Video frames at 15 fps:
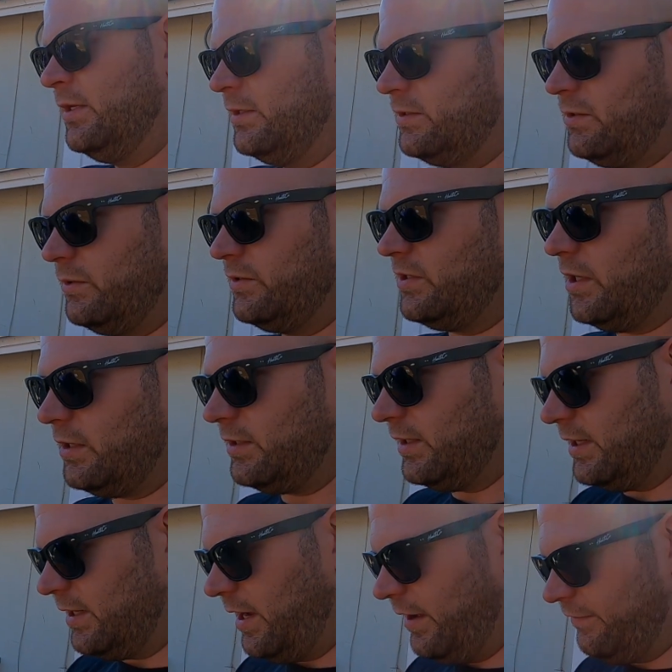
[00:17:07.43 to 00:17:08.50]
so it's hard to
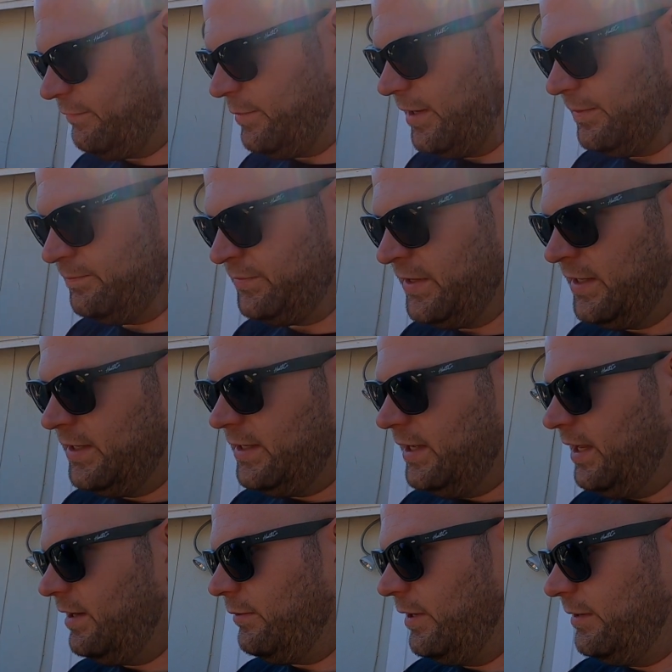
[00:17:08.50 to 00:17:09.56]
get off. But
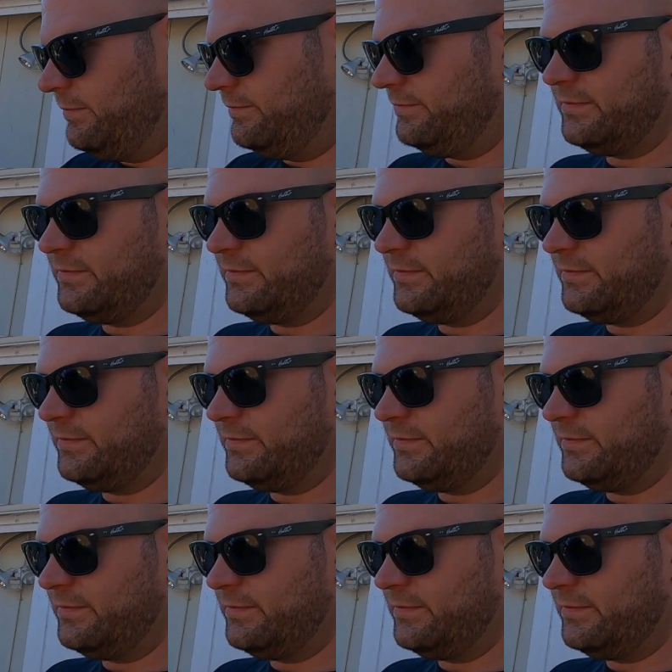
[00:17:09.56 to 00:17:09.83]
anyway,